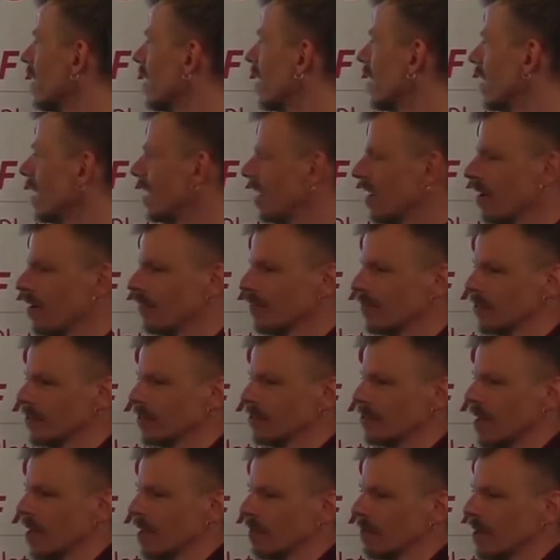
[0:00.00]
of
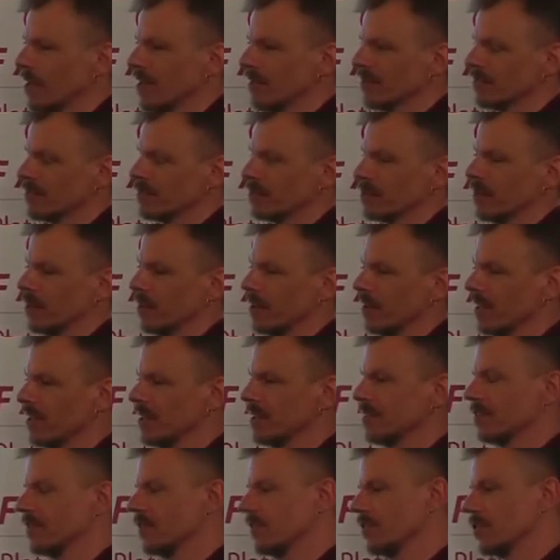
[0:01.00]
2 elements with a
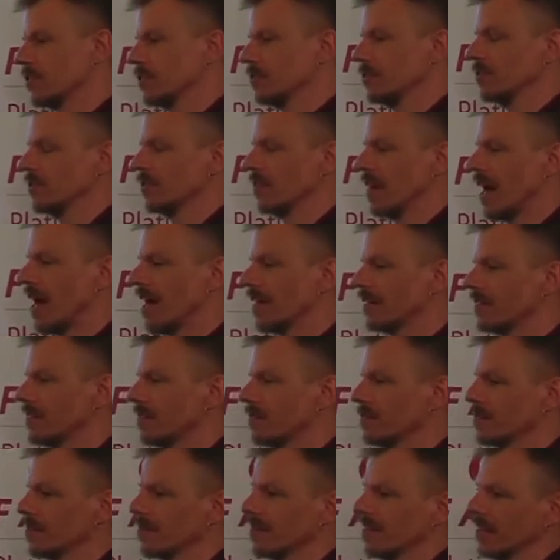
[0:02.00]
list of 2
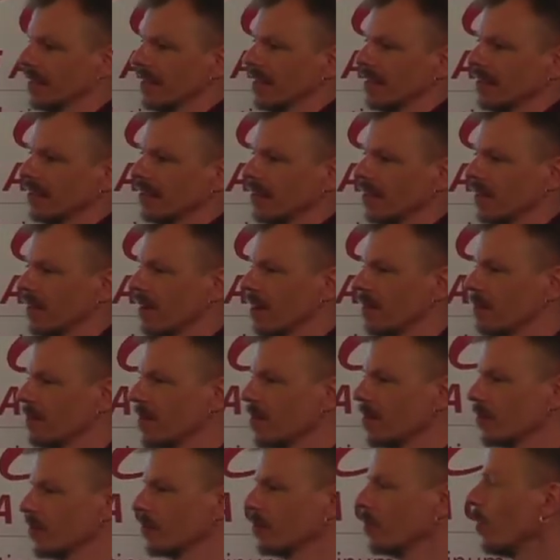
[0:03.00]
atoms and then a
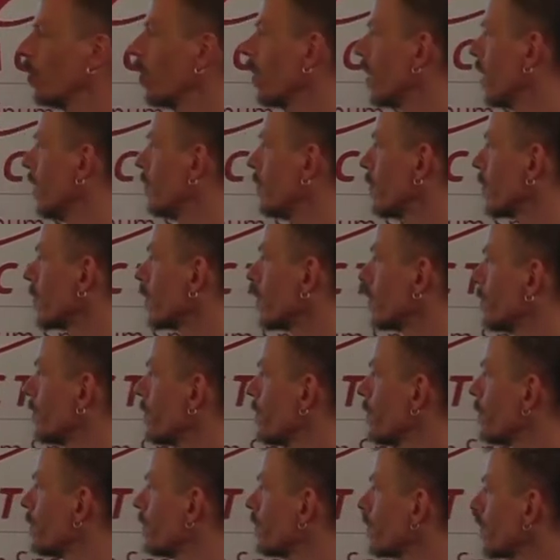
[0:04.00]
number, a small number.
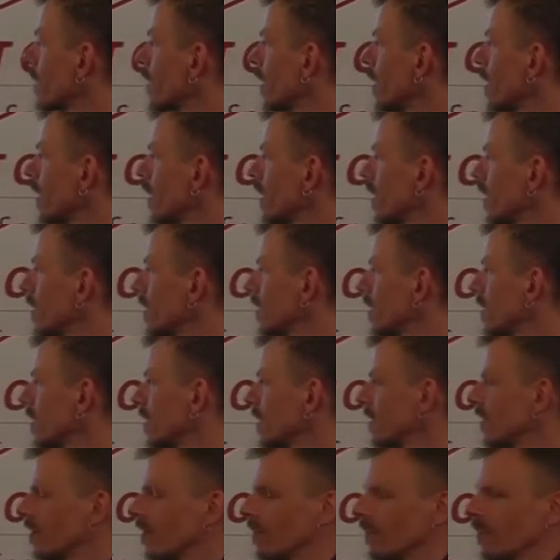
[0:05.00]

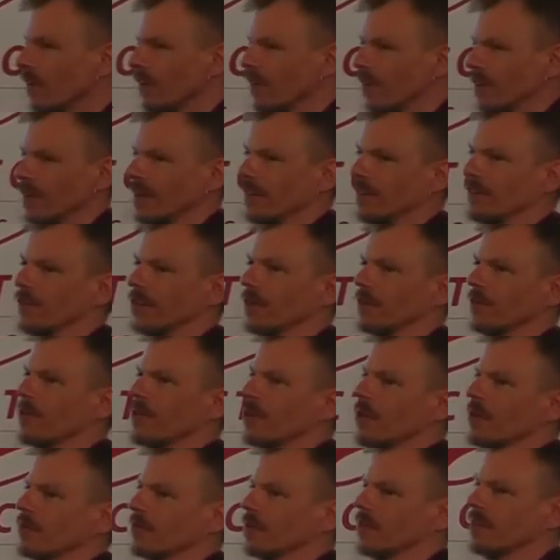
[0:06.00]
Then if you
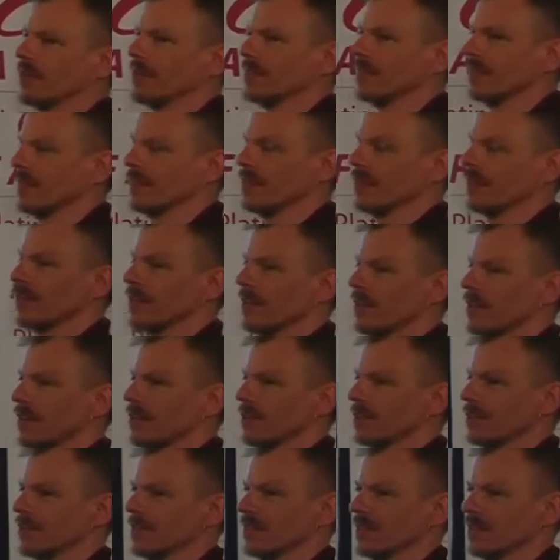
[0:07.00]
wrote this in your
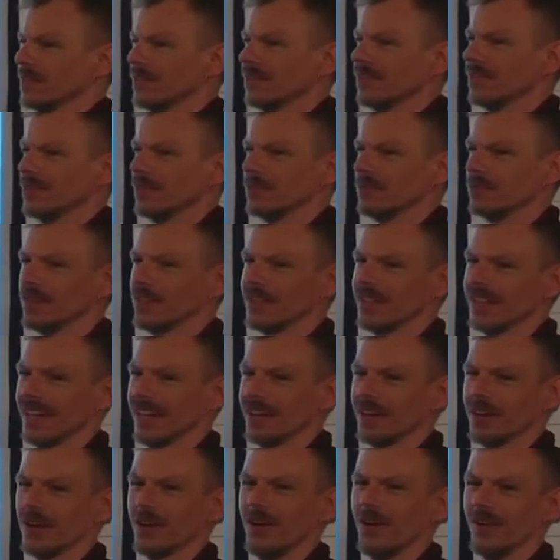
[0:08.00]
code, you will
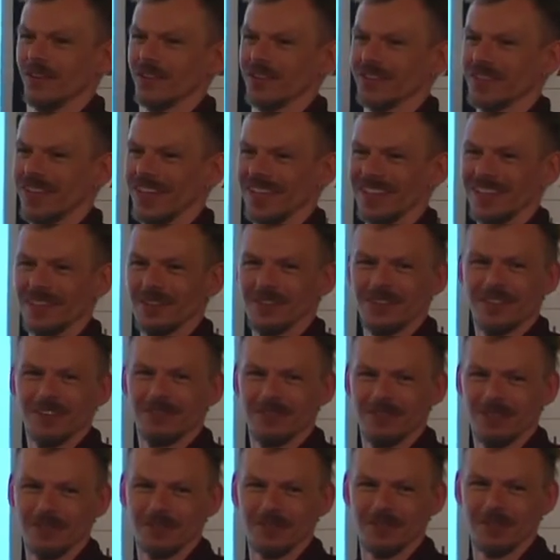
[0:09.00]
get a constant and
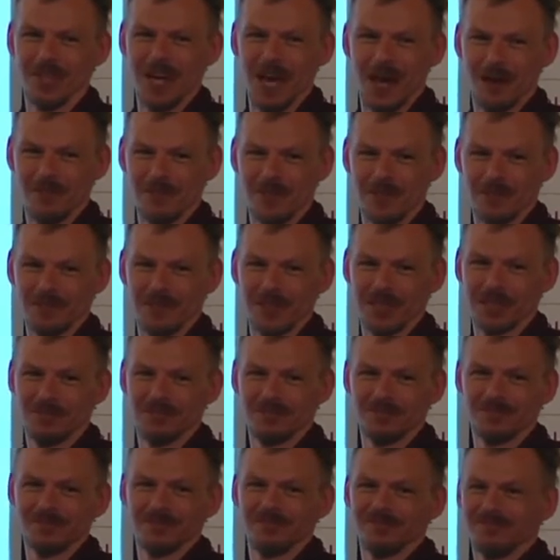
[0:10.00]
nothing would happen. But
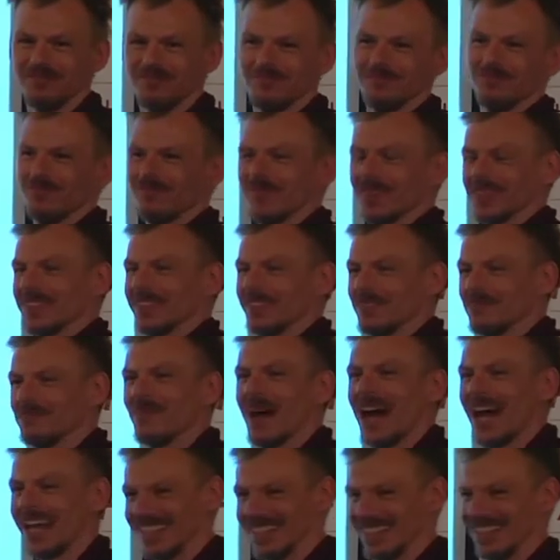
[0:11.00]

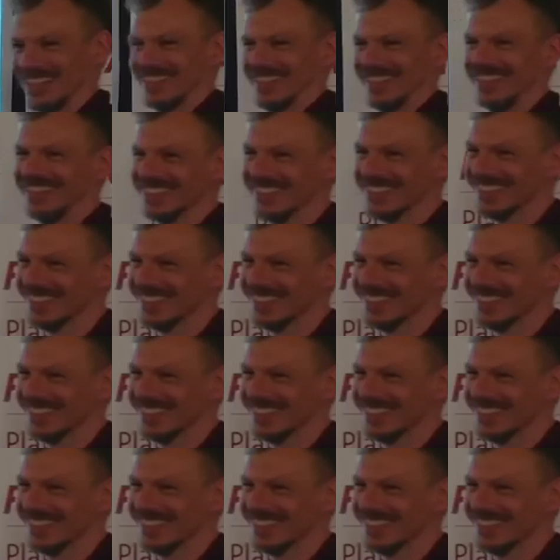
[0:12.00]
imagine